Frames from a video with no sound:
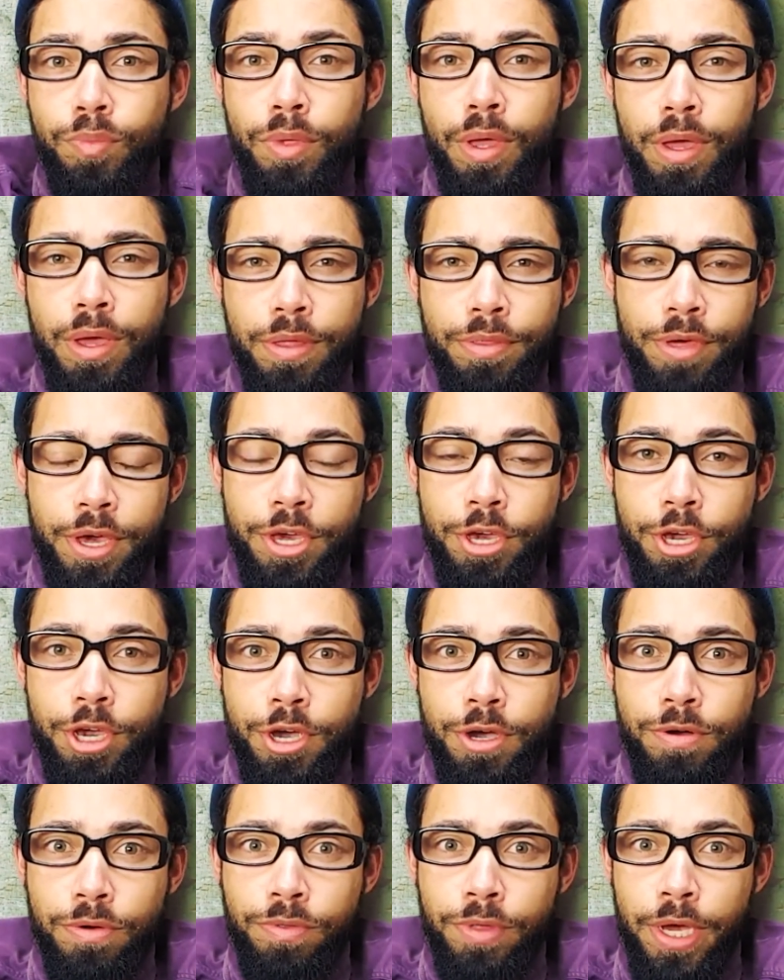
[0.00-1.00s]
And And there you
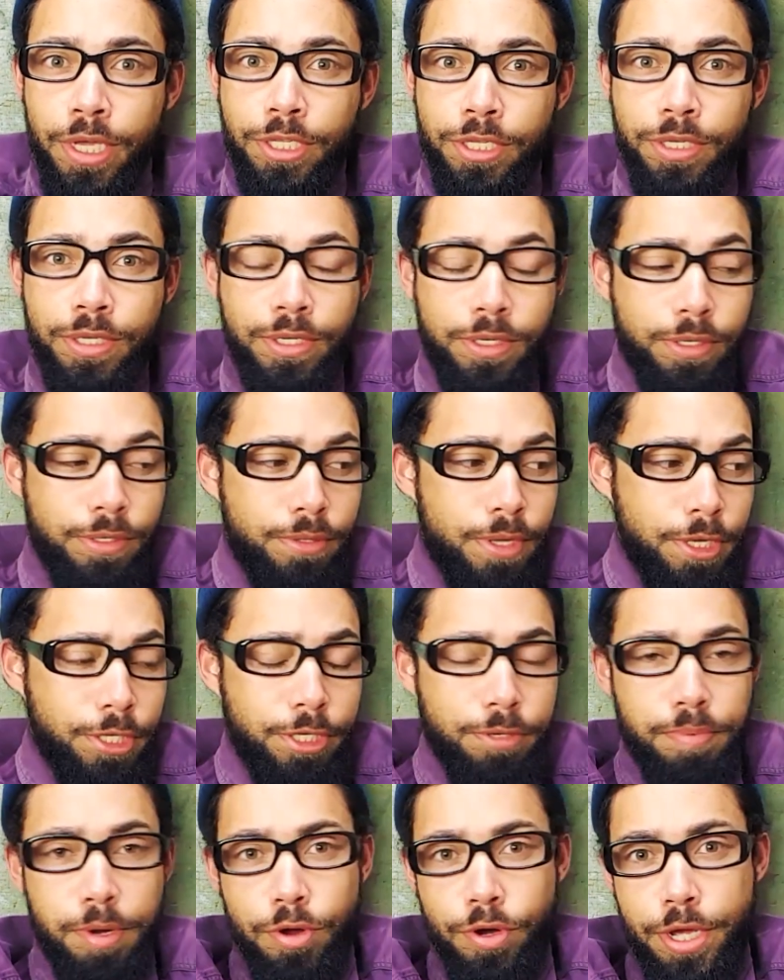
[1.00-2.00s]
go. That's
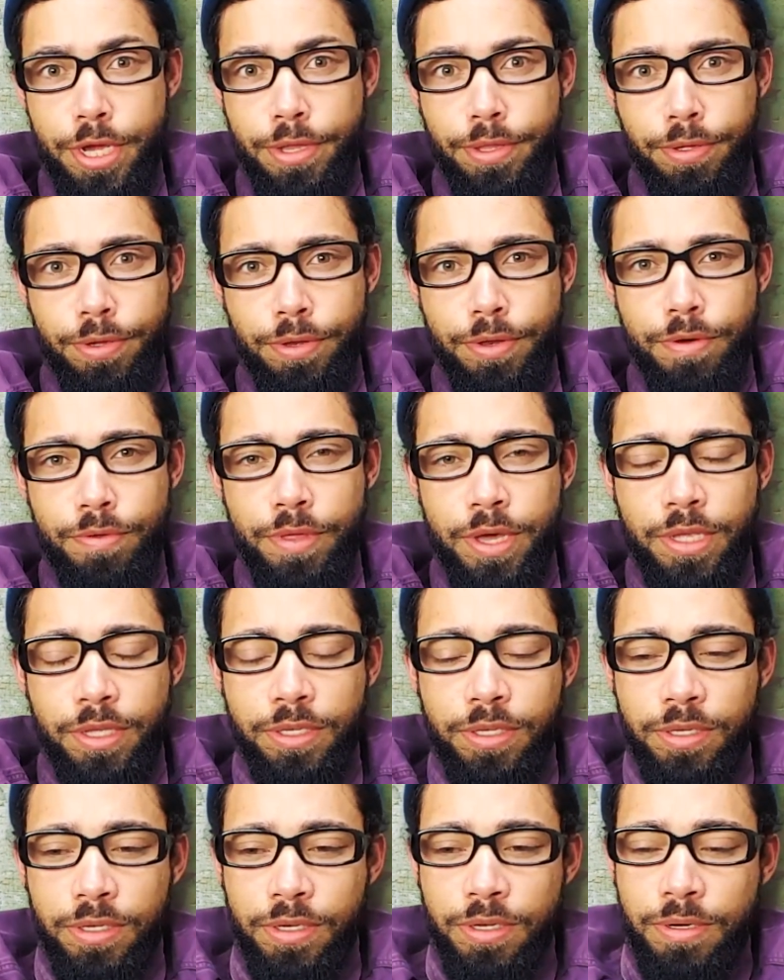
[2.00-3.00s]
about it. You know,
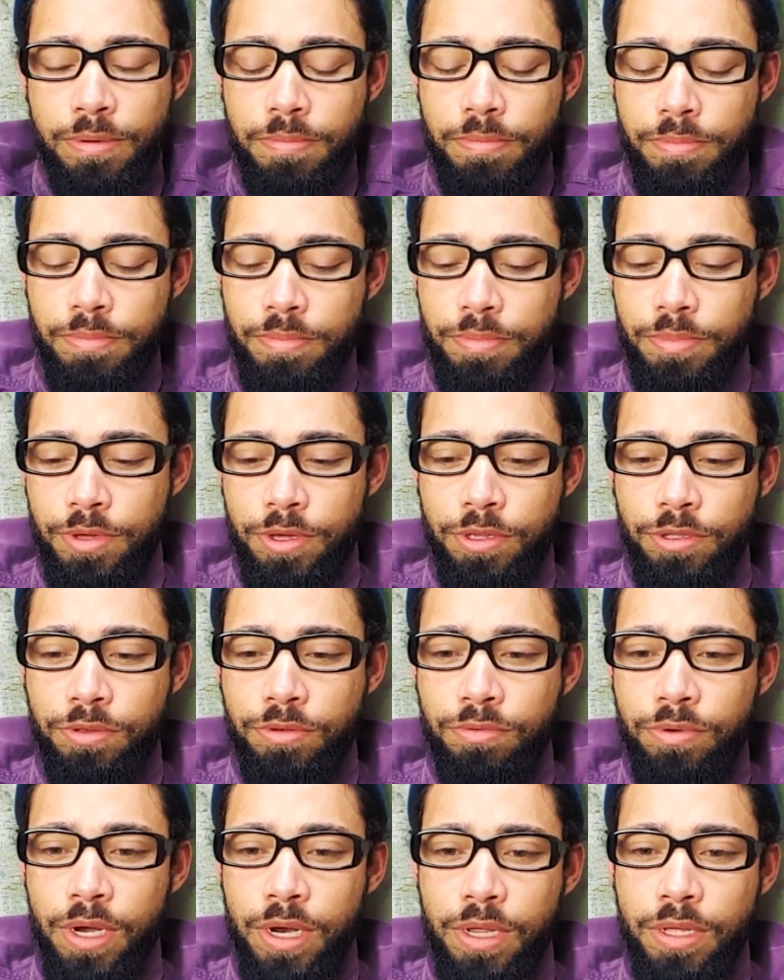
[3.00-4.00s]
that's it
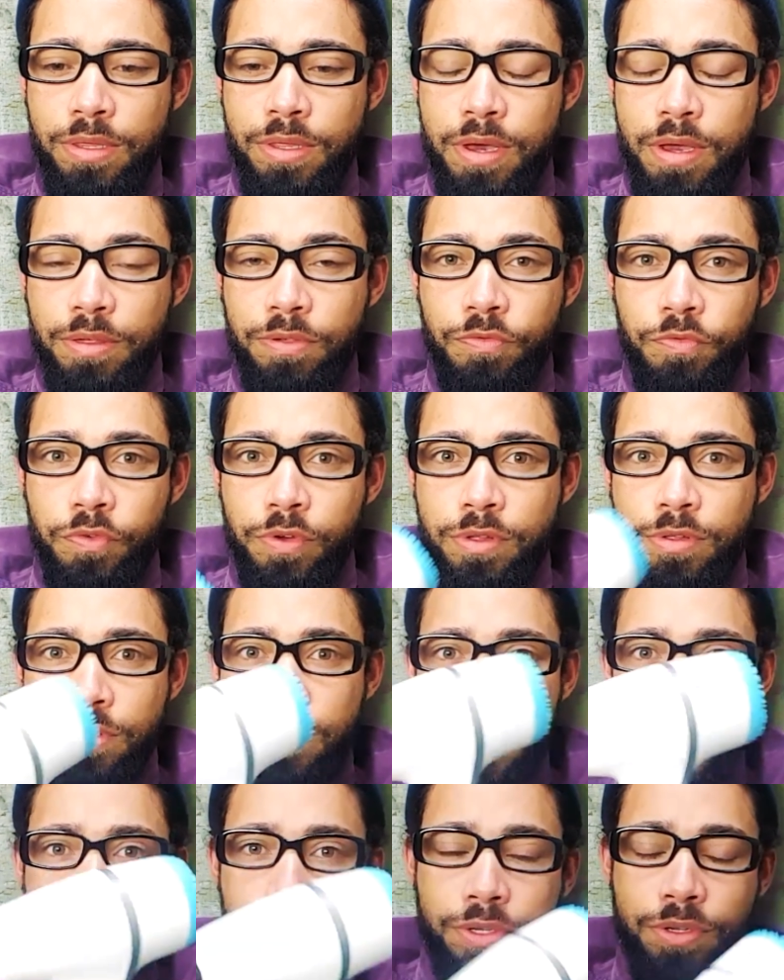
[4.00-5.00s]
really does feel
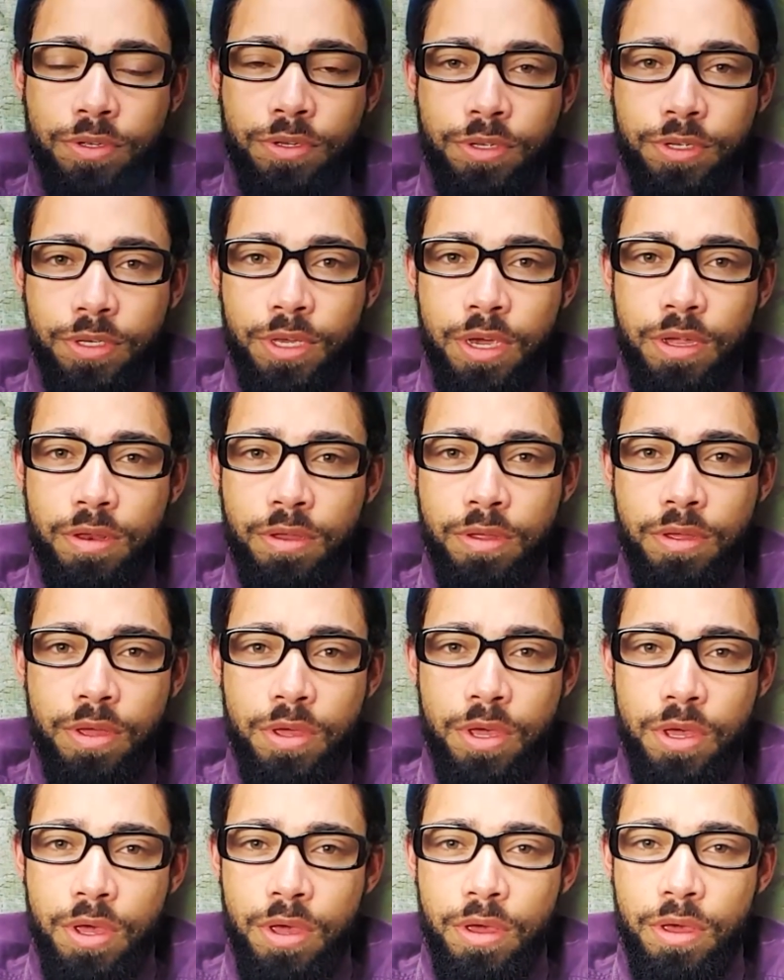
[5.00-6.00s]
nice to the skin.
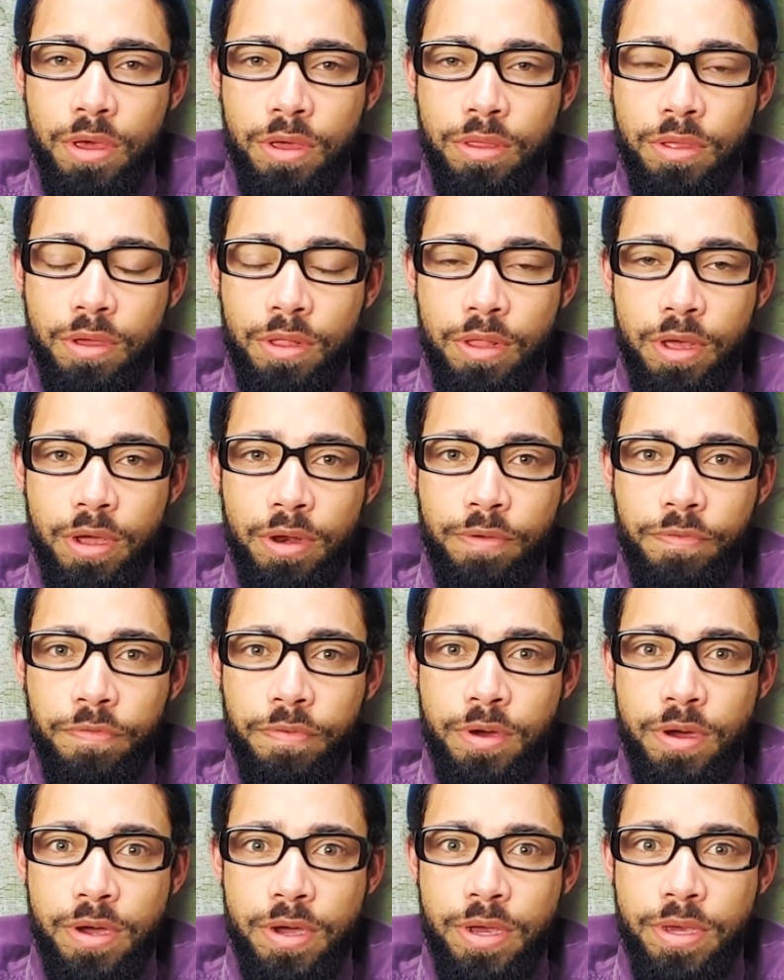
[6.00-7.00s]
It
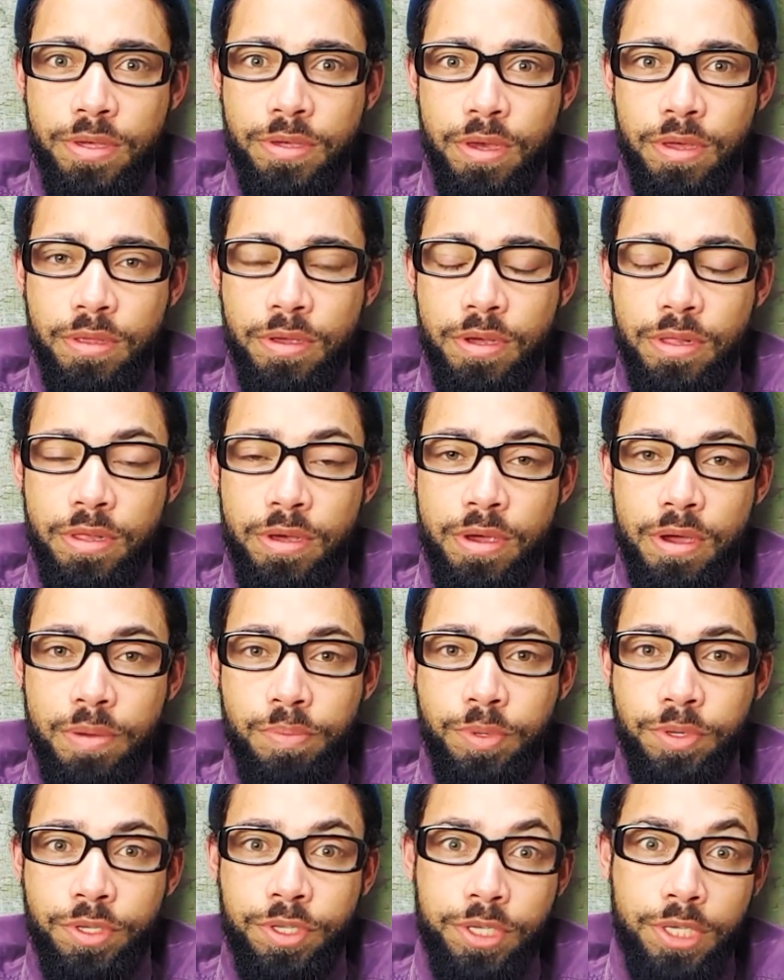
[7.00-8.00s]
clarifies and clear
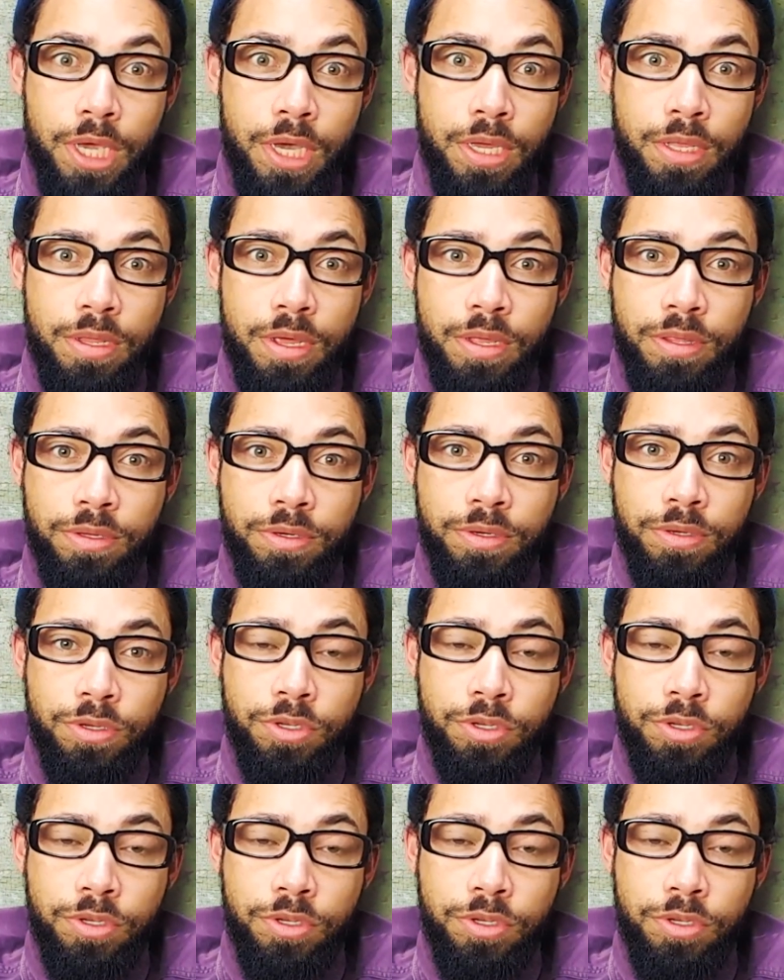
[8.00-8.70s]
up the skin, and you